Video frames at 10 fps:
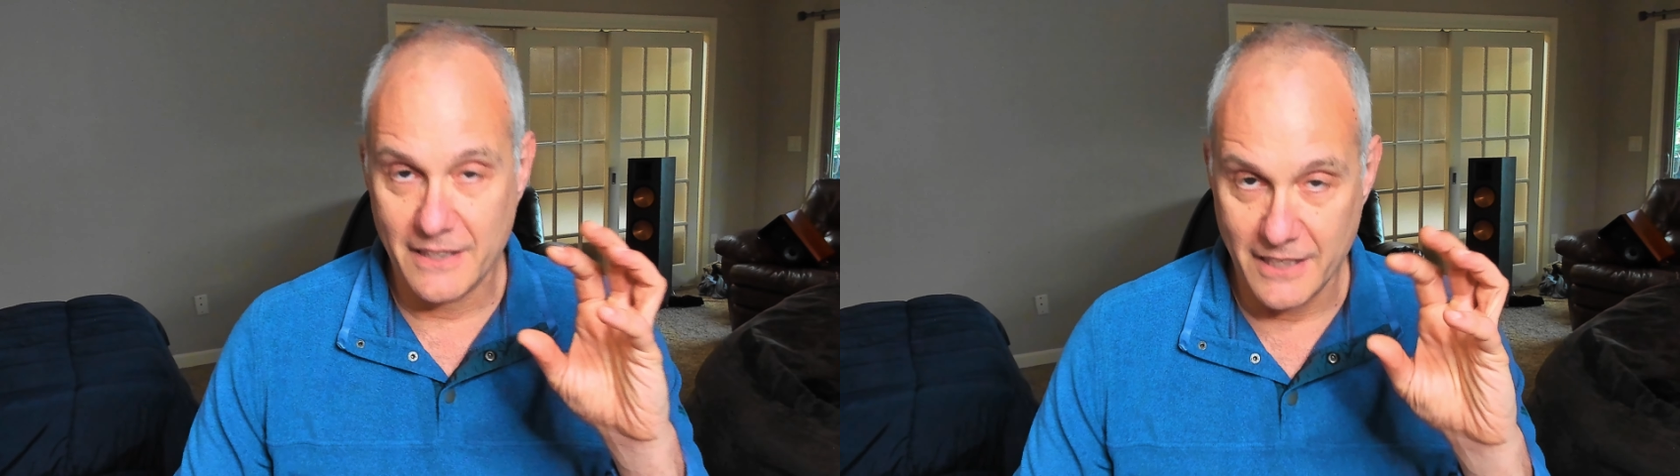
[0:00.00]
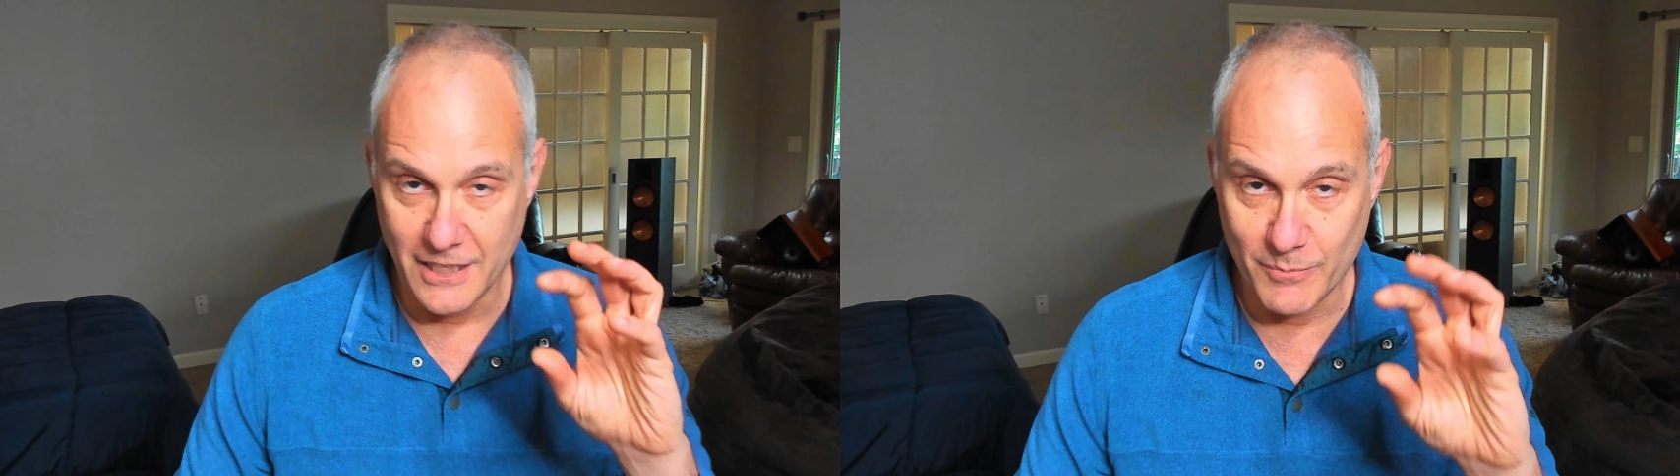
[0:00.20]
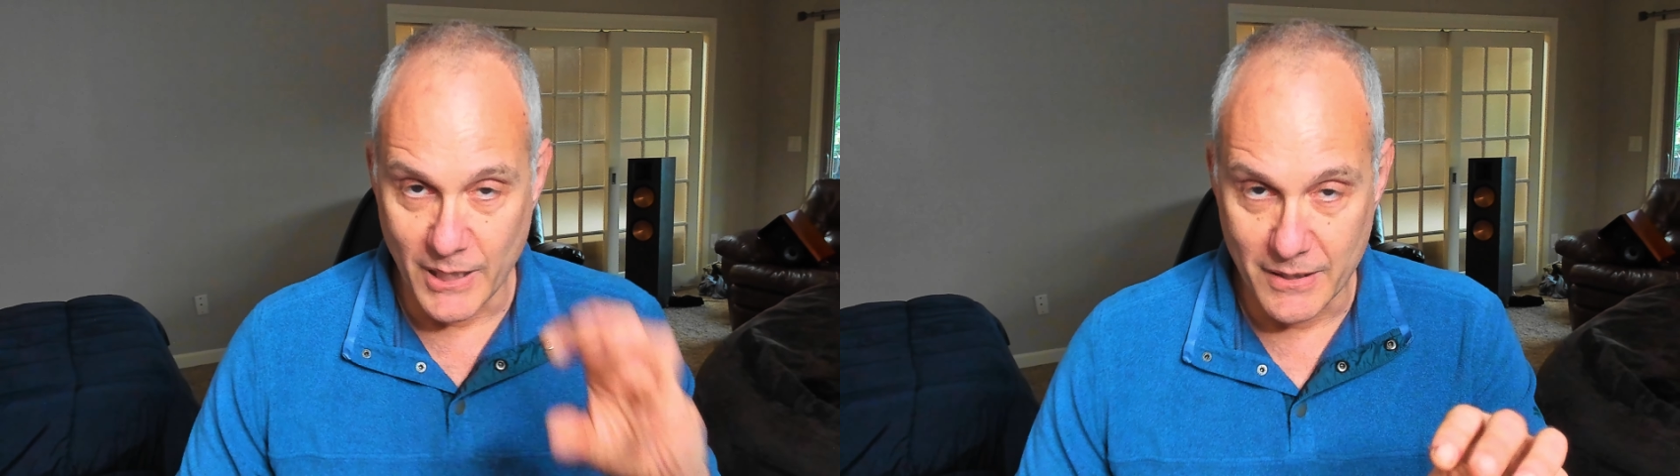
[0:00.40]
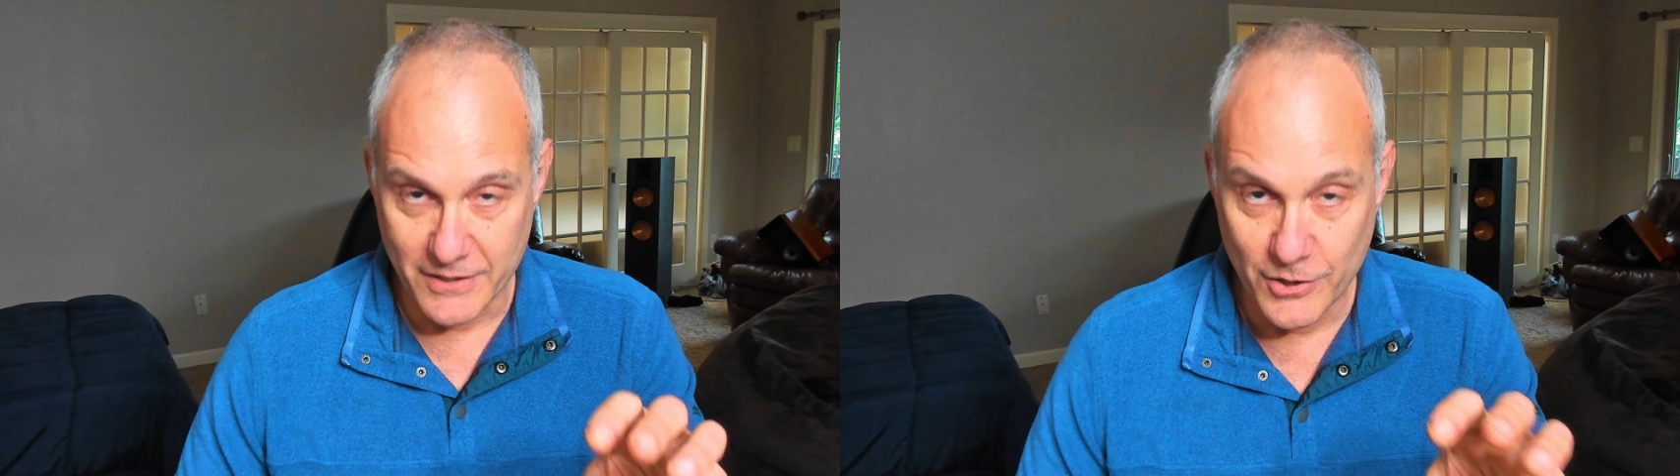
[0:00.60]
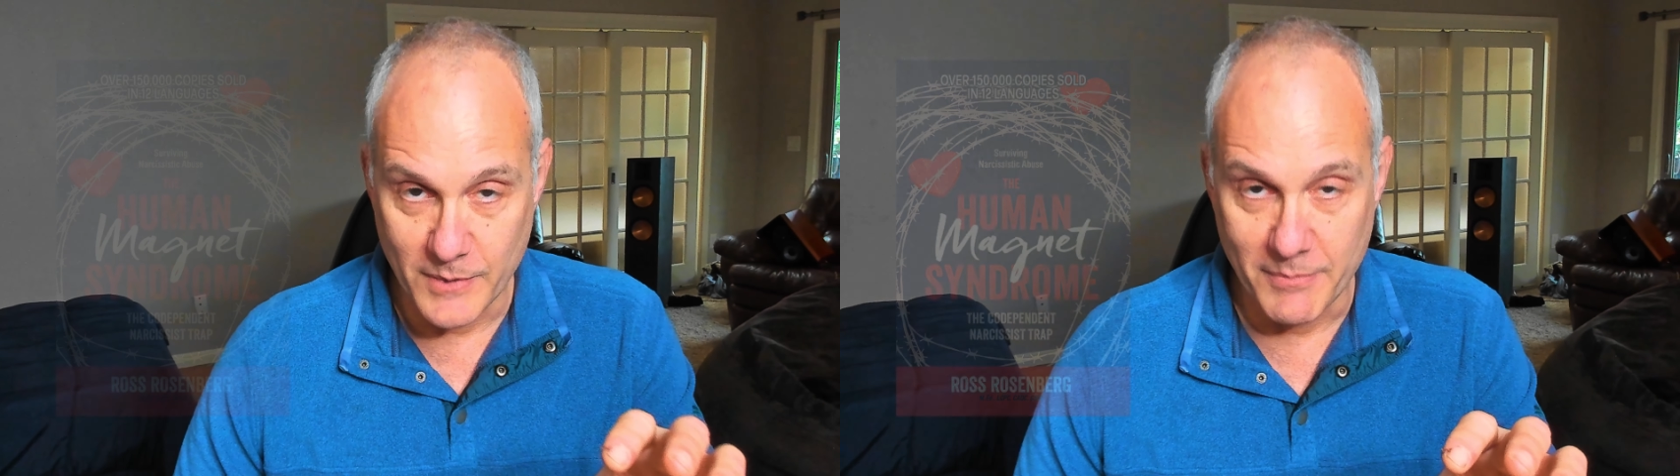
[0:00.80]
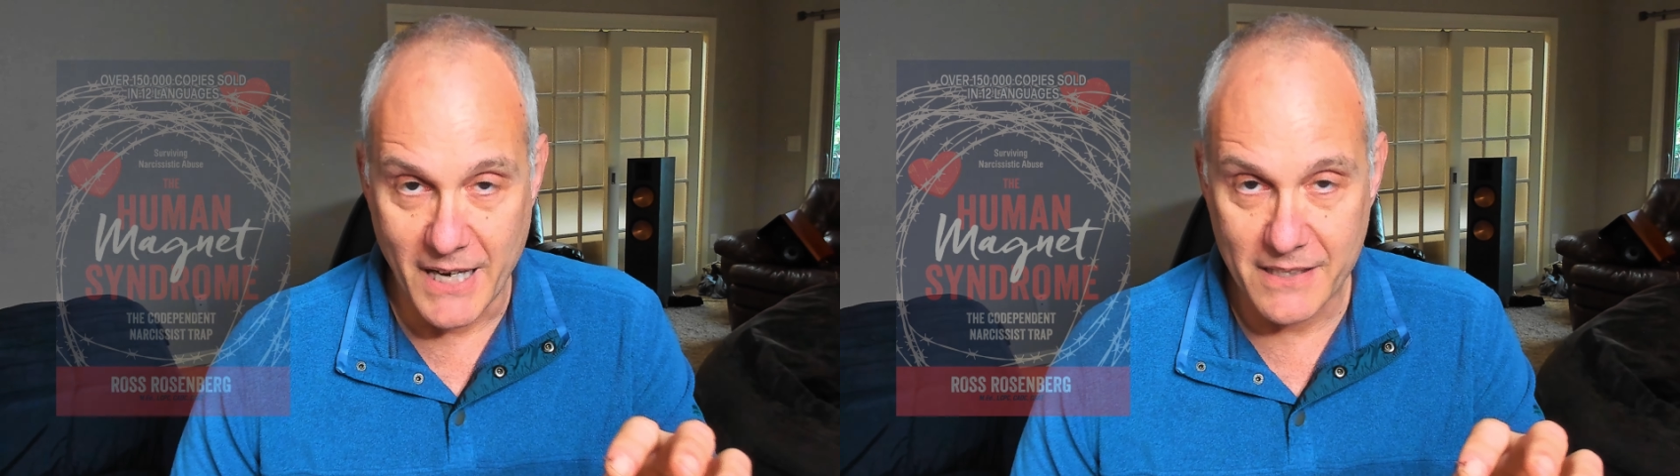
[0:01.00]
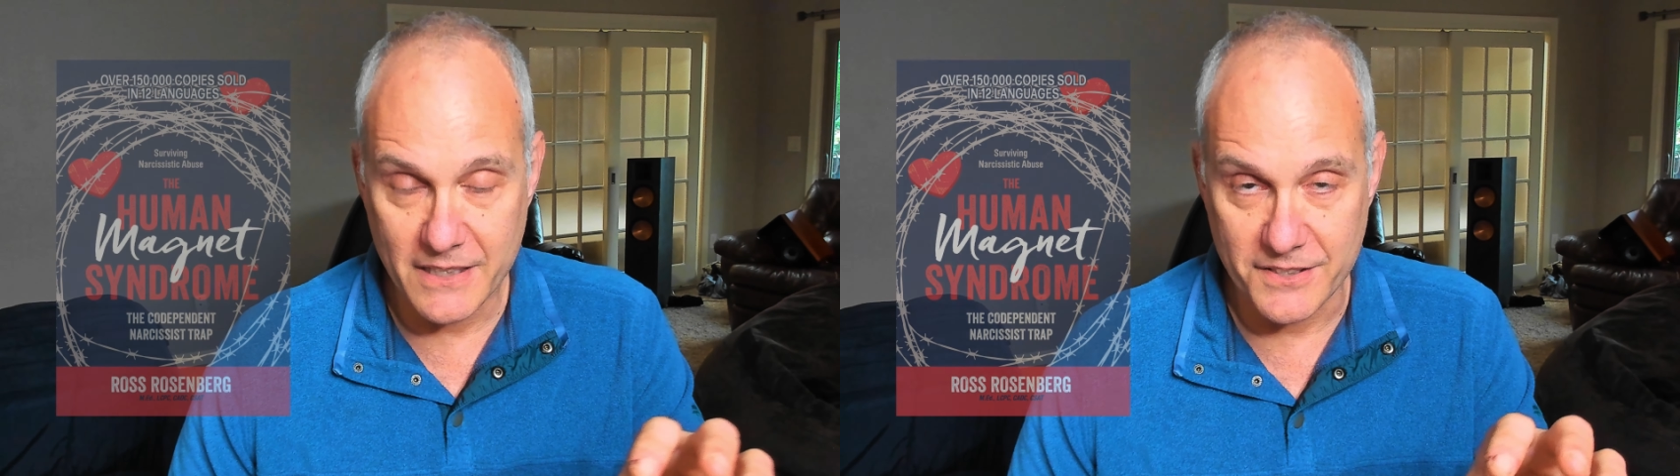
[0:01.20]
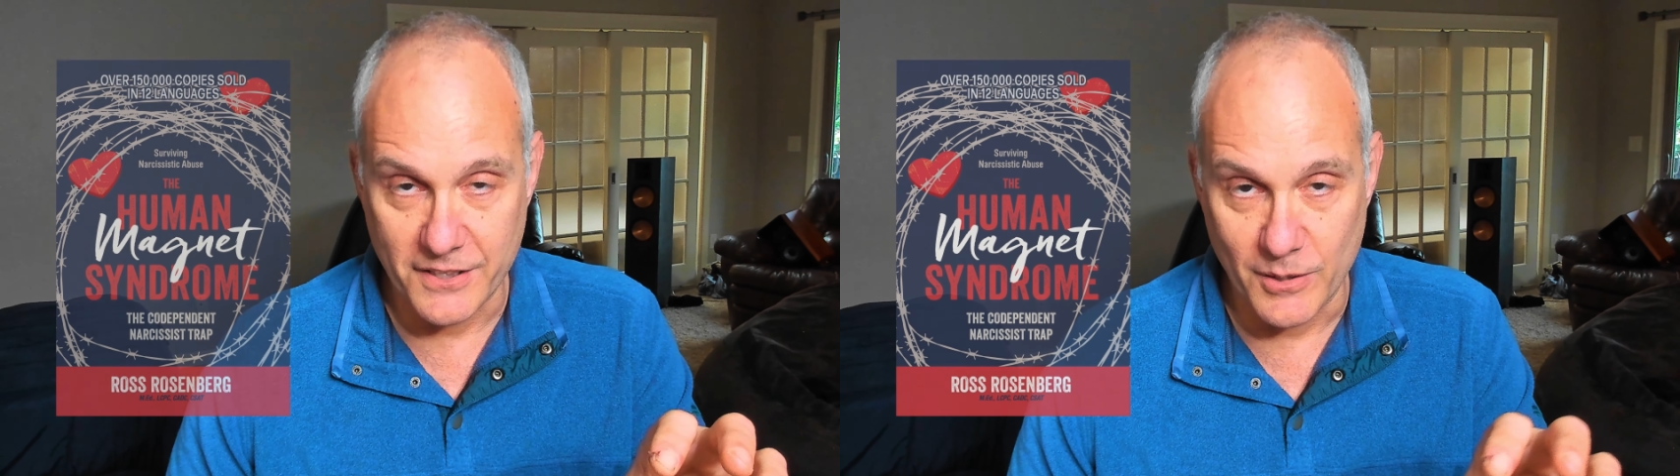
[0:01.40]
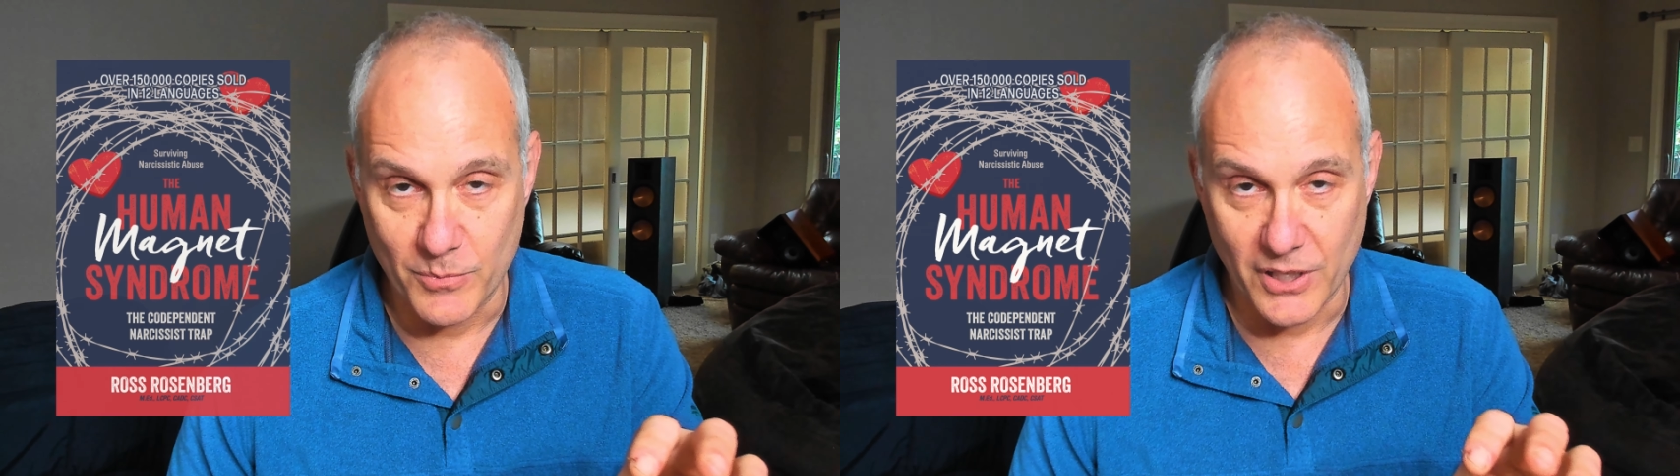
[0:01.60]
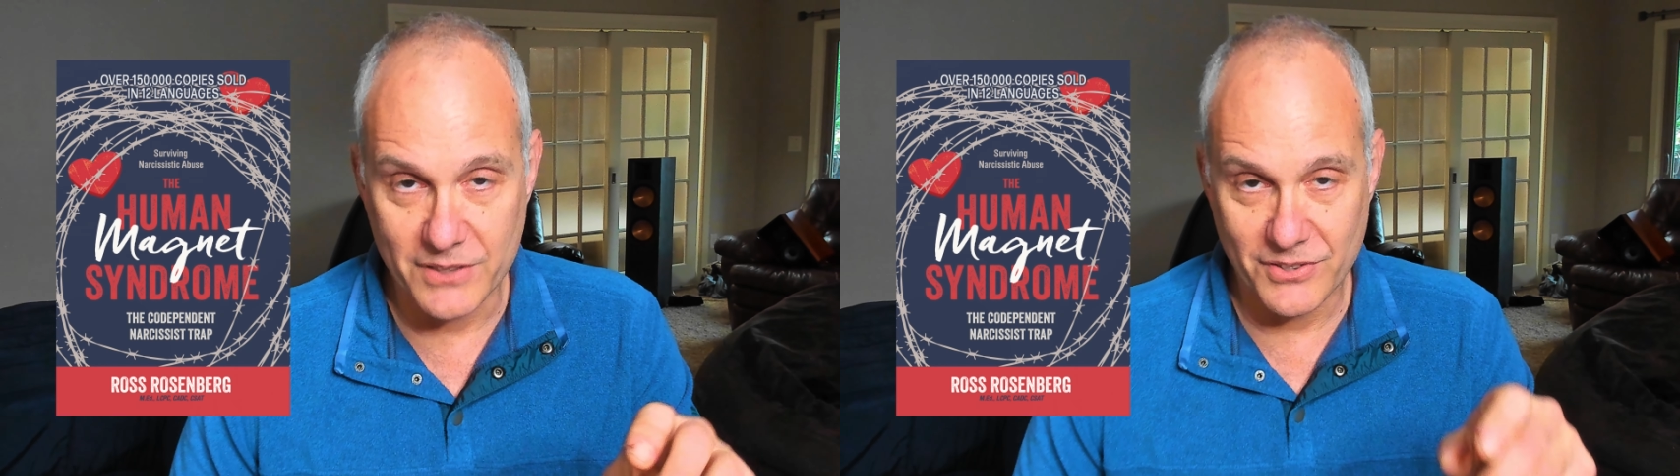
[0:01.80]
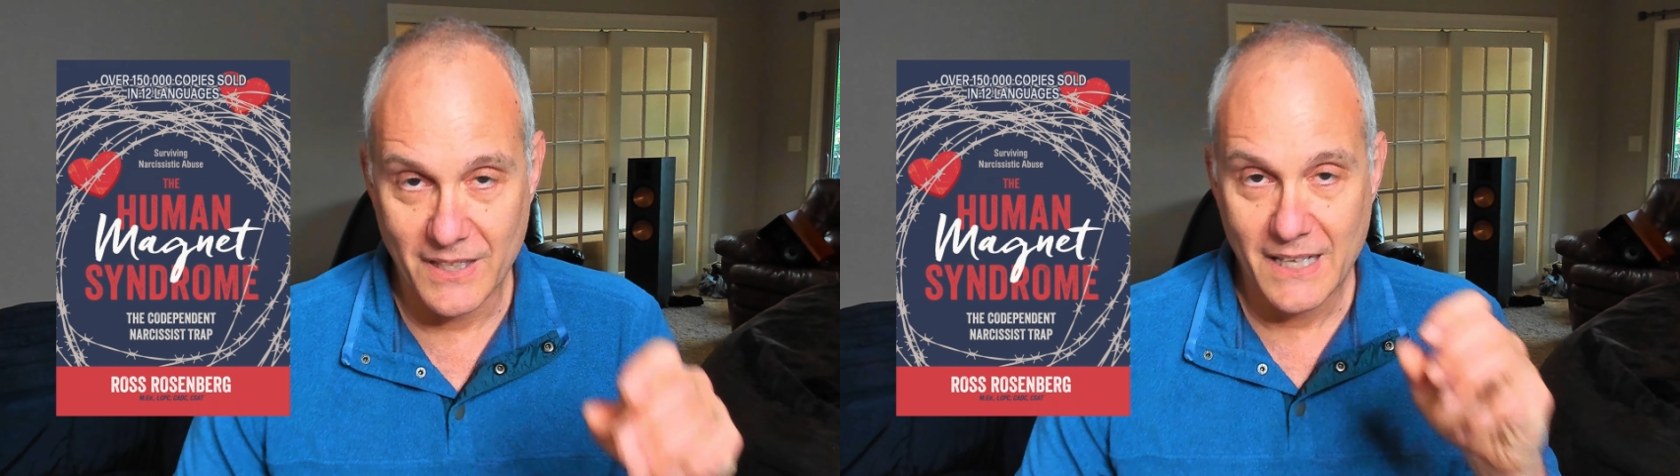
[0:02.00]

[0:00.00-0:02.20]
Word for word: in my human magnet syndrome books,